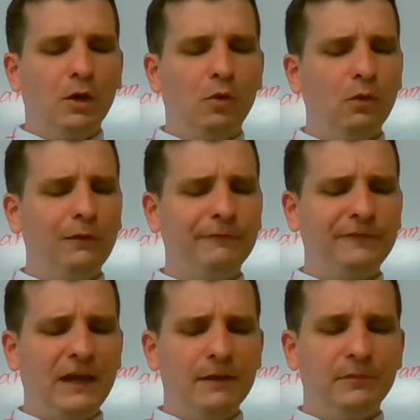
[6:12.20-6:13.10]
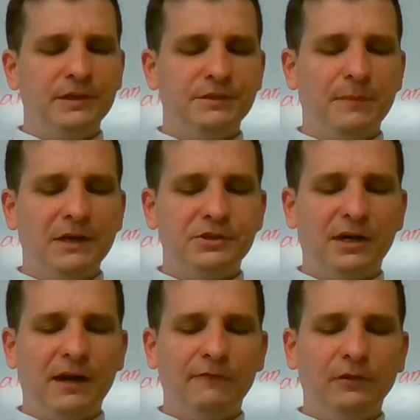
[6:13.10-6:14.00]
Whole families might
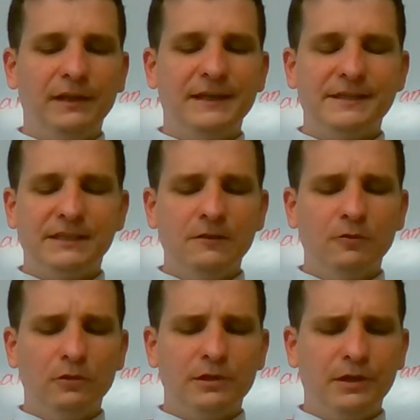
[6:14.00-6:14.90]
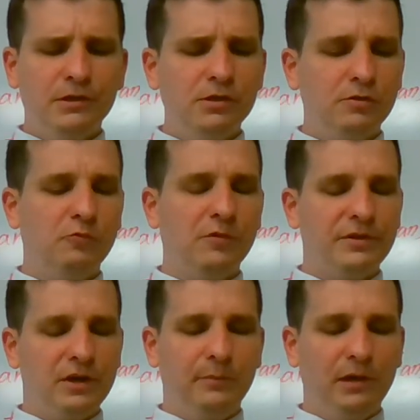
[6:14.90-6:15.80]
travel in a single canoe with
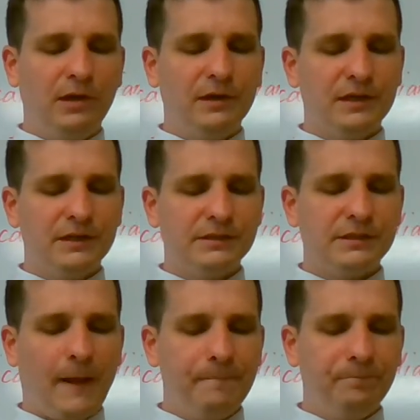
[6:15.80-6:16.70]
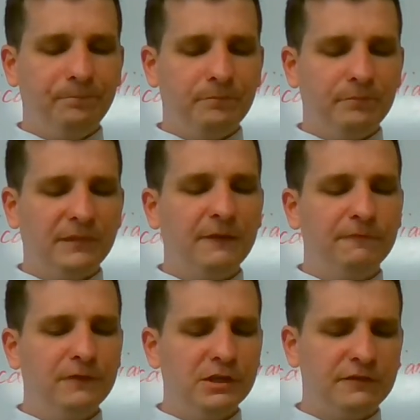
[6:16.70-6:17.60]
their belongings. They
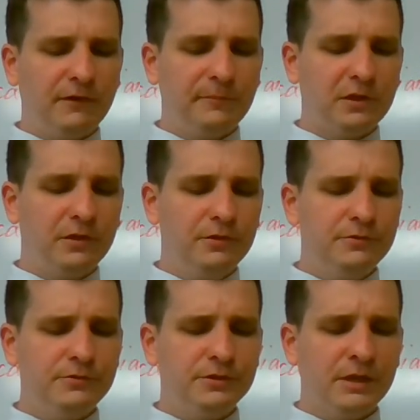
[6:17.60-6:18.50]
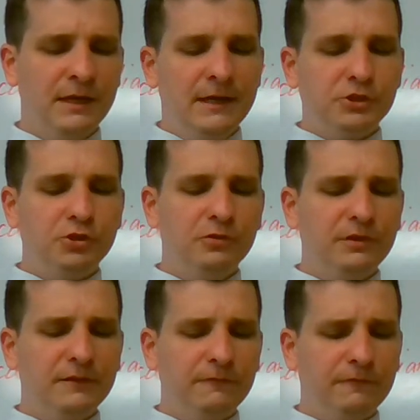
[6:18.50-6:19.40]
fished from the canoes,
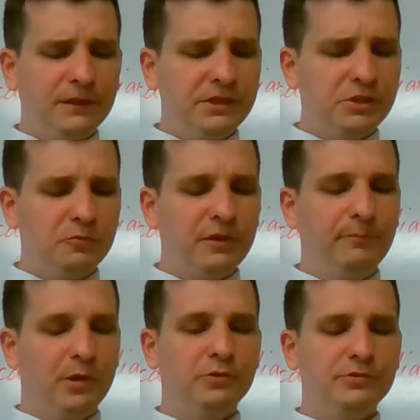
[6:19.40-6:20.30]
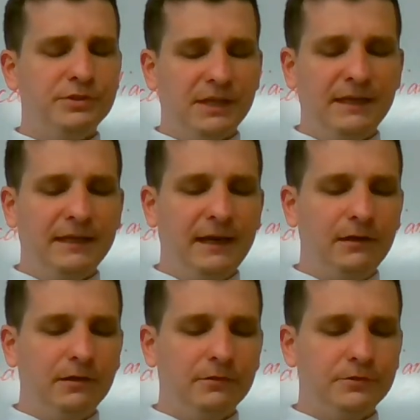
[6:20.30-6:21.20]
shooting fish with bows and
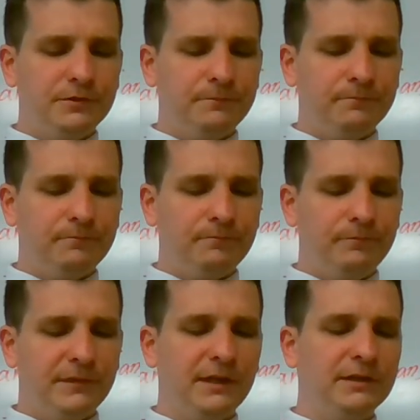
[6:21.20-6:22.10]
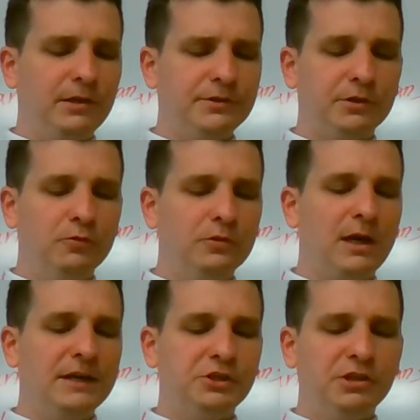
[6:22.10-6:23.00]
arrows. They also
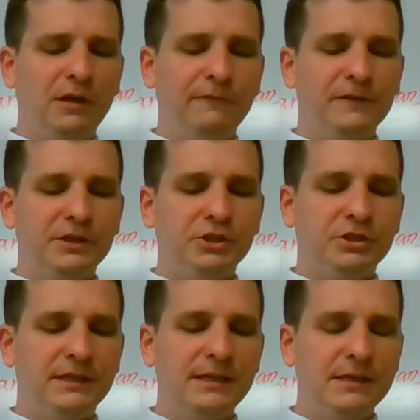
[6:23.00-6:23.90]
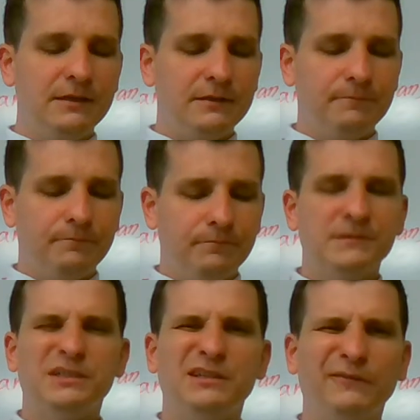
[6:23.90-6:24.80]
caught shellfish to eat,
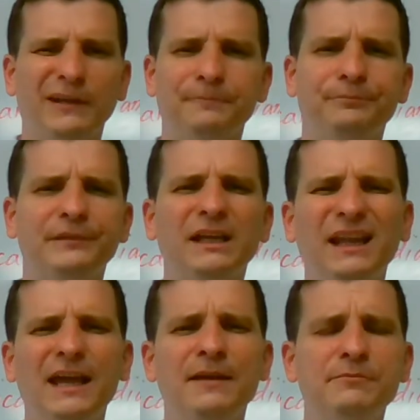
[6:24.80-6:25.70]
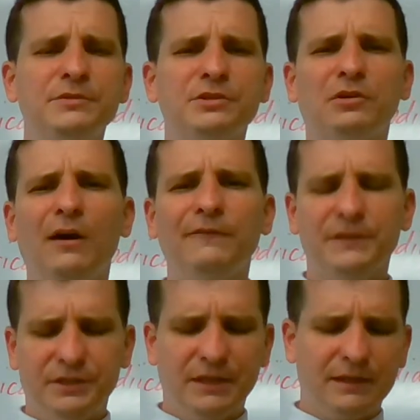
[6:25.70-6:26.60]
stuff like clams,
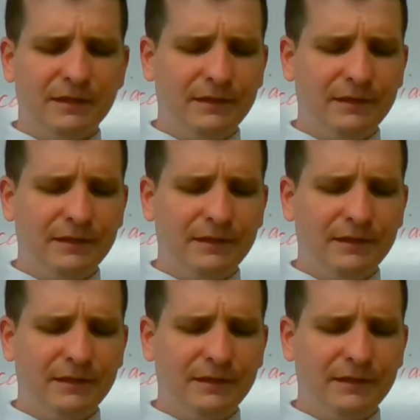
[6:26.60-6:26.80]
crawfish, that kind of